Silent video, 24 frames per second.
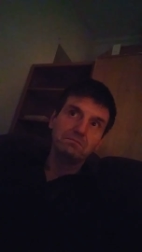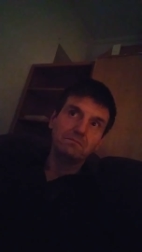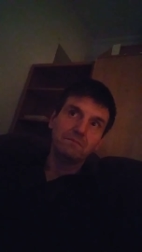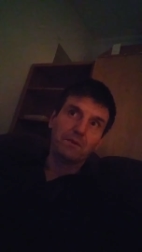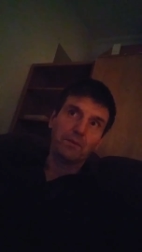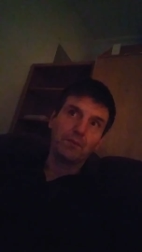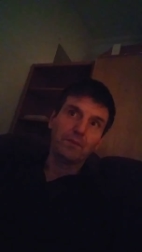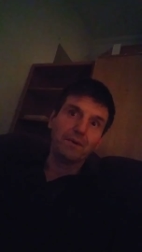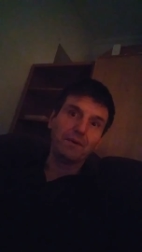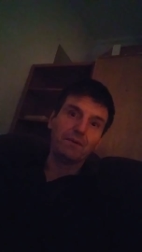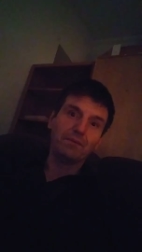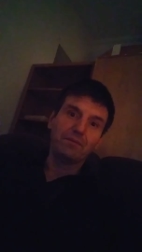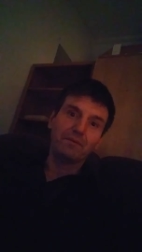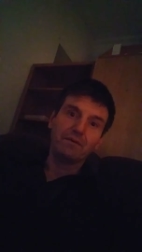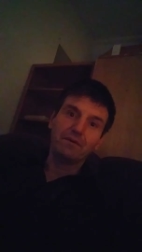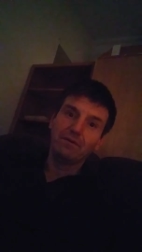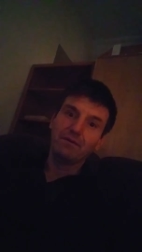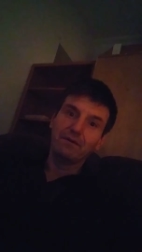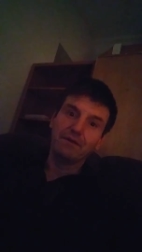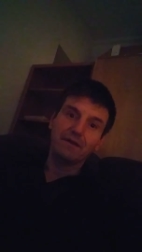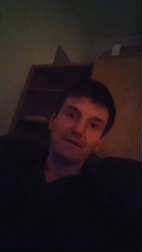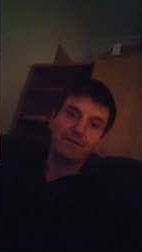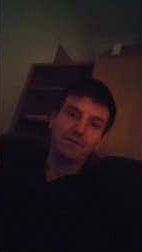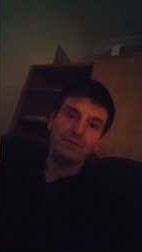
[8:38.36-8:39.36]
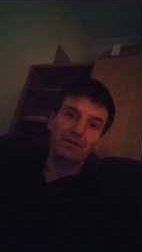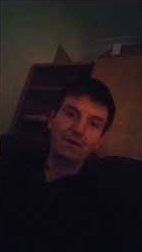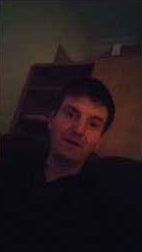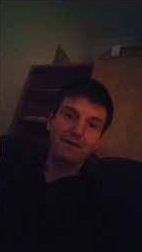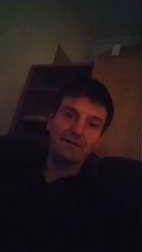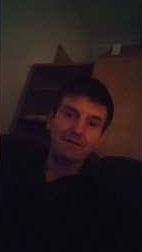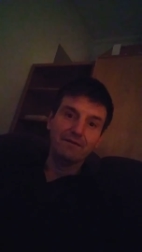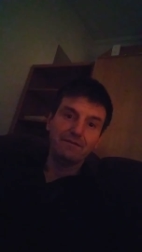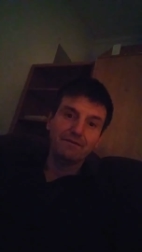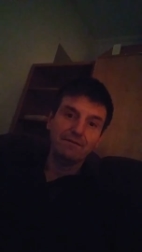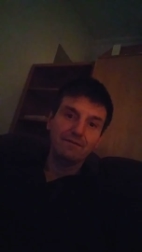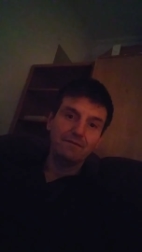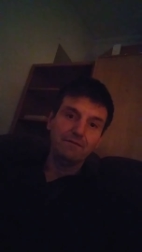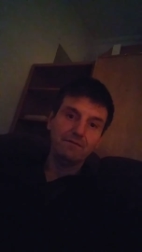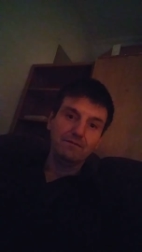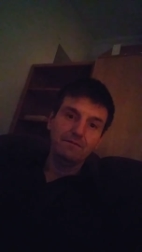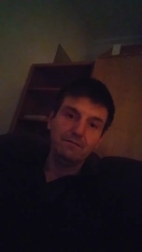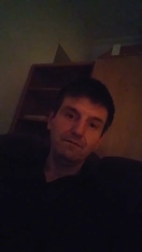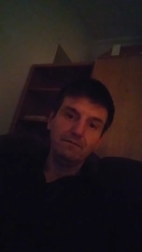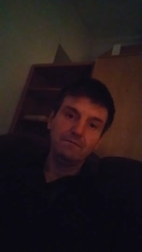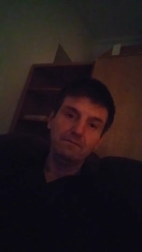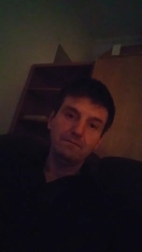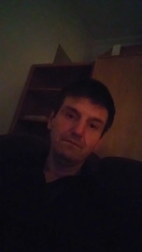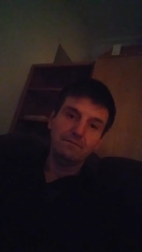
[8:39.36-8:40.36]
the real world leader was.
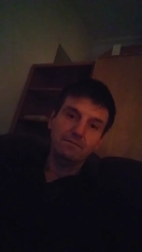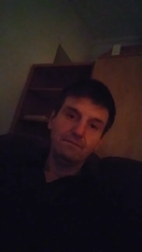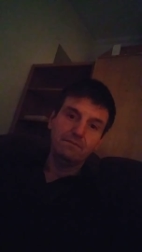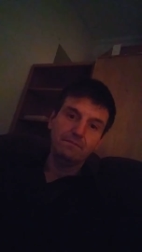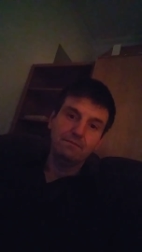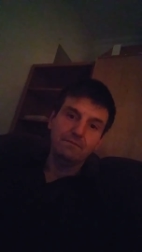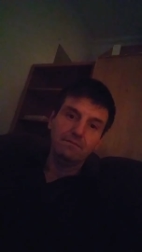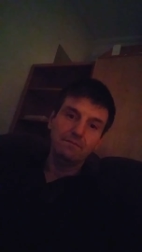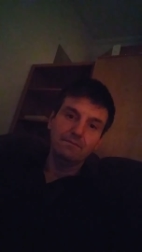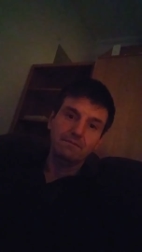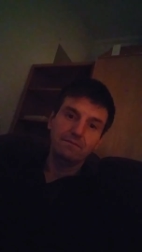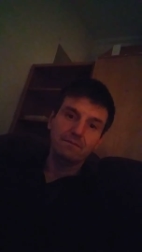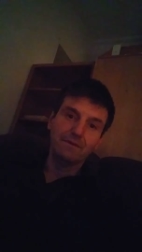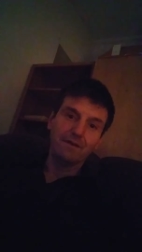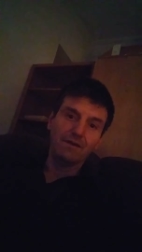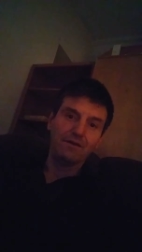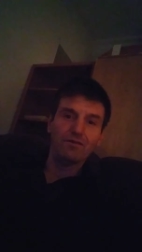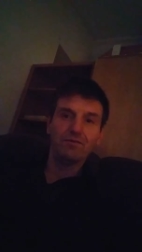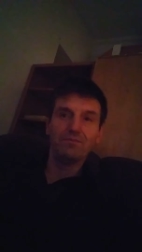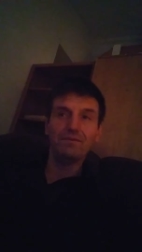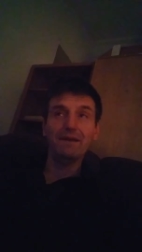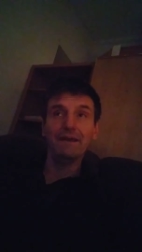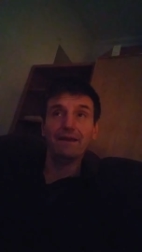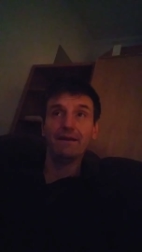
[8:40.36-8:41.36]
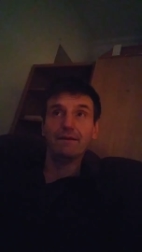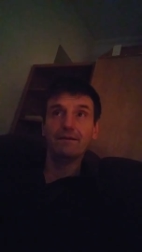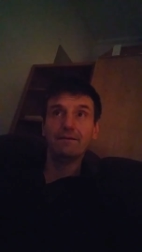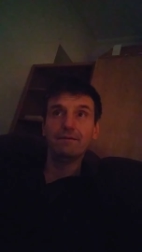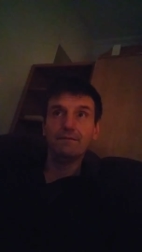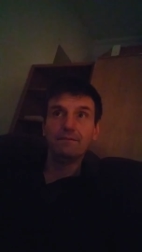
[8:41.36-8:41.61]
You know, it was me.